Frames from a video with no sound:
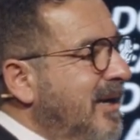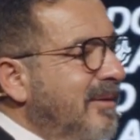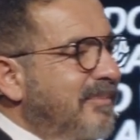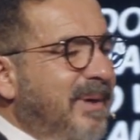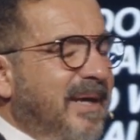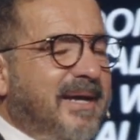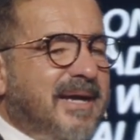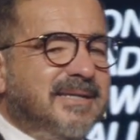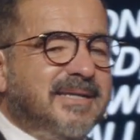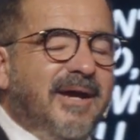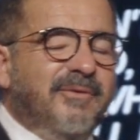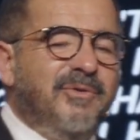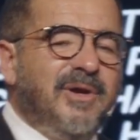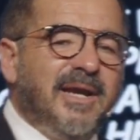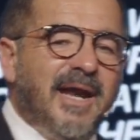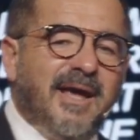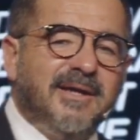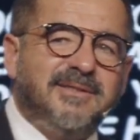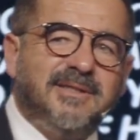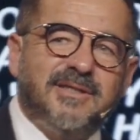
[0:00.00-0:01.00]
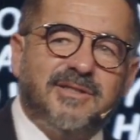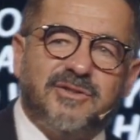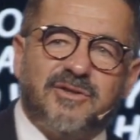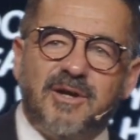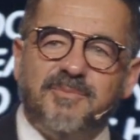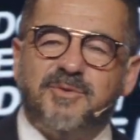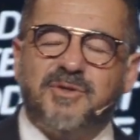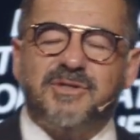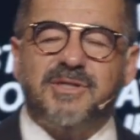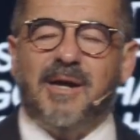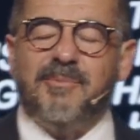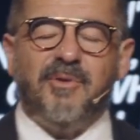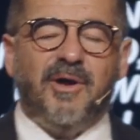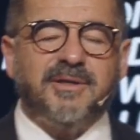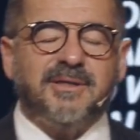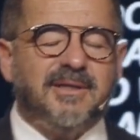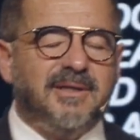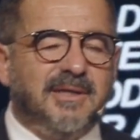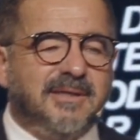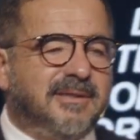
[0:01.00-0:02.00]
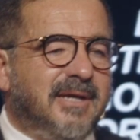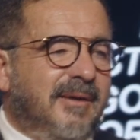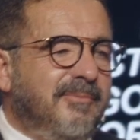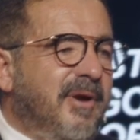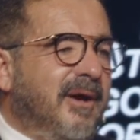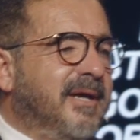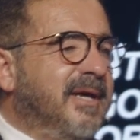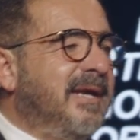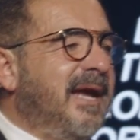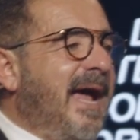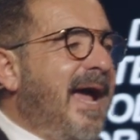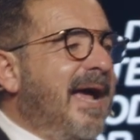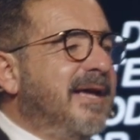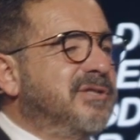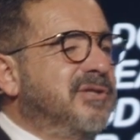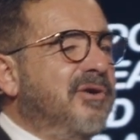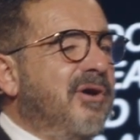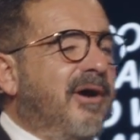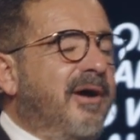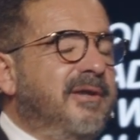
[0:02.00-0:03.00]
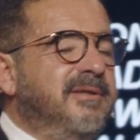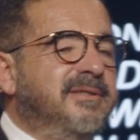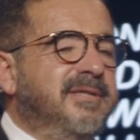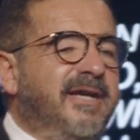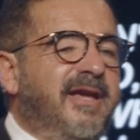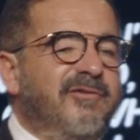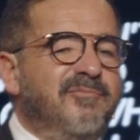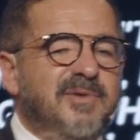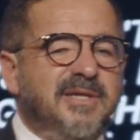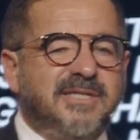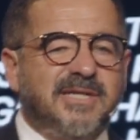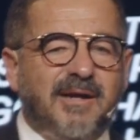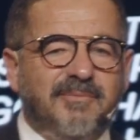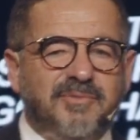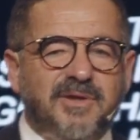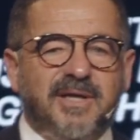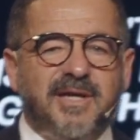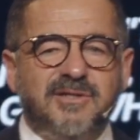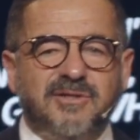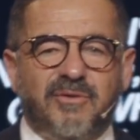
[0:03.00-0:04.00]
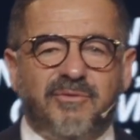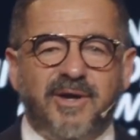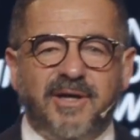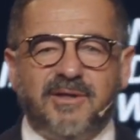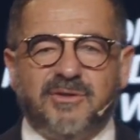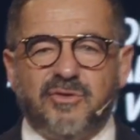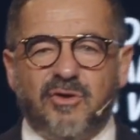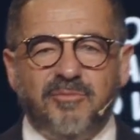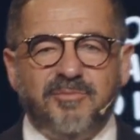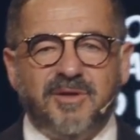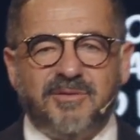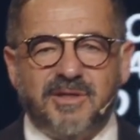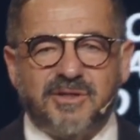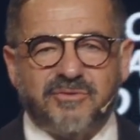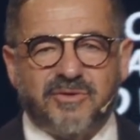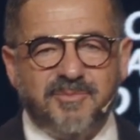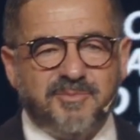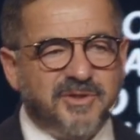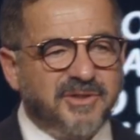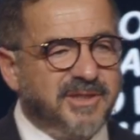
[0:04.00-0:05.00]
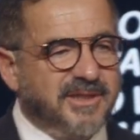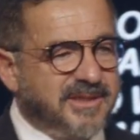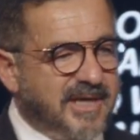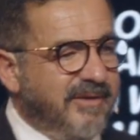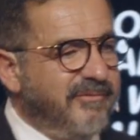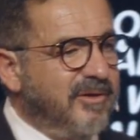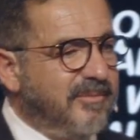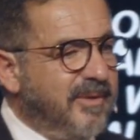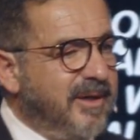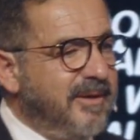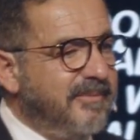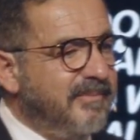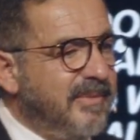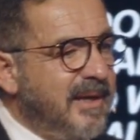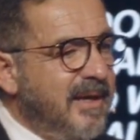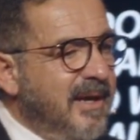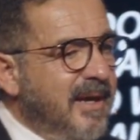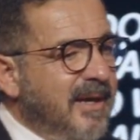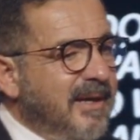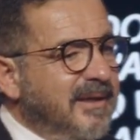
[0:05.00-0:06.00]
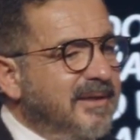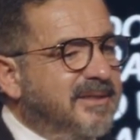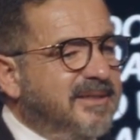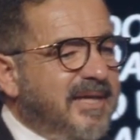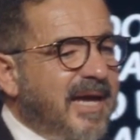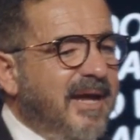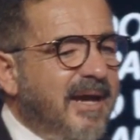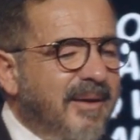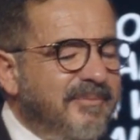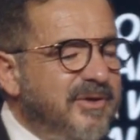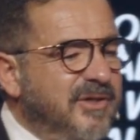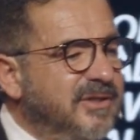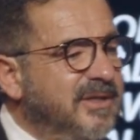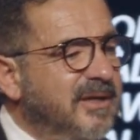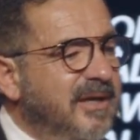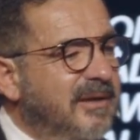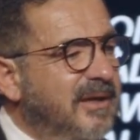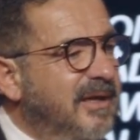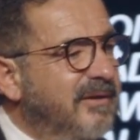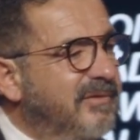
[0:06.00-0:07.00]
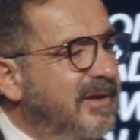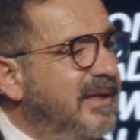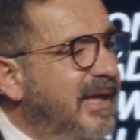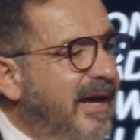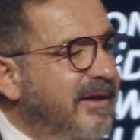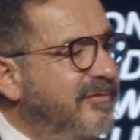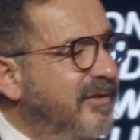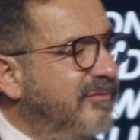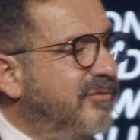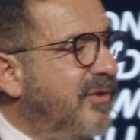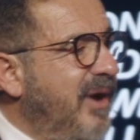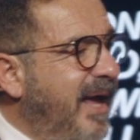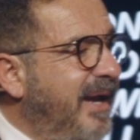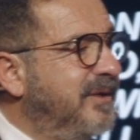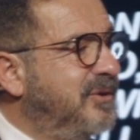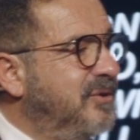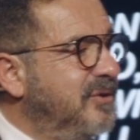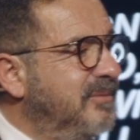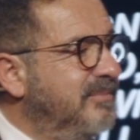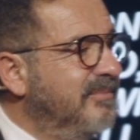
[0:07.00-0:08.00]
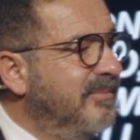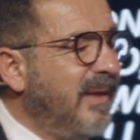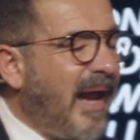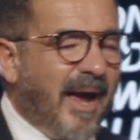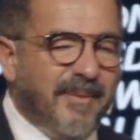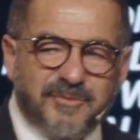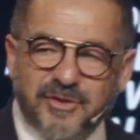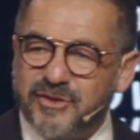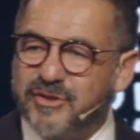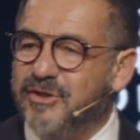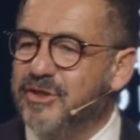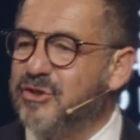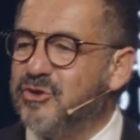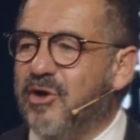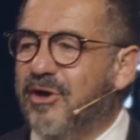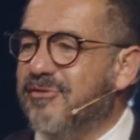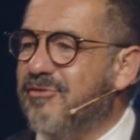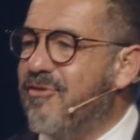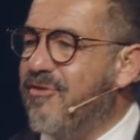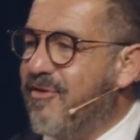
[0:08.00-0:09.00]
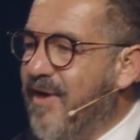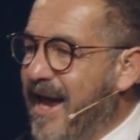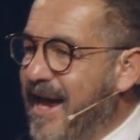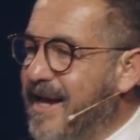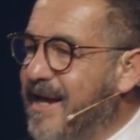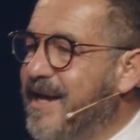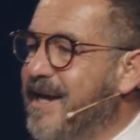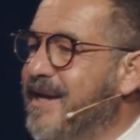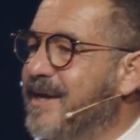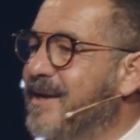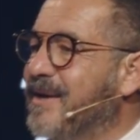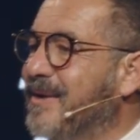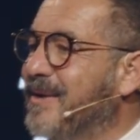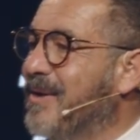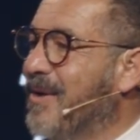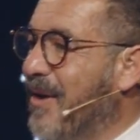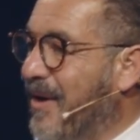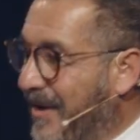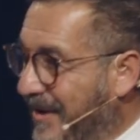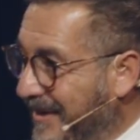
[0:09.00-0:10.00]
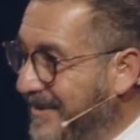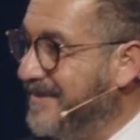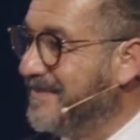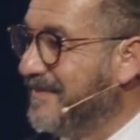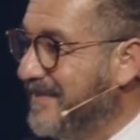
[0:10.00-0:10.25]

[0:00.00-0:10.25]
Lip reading: because I realized in the scriptures, I'm not going to ask God to give me something He's already told me in the scriptures He's given me. Instead, I'm just going to live a life of gratitude. I'm just going to start thanking God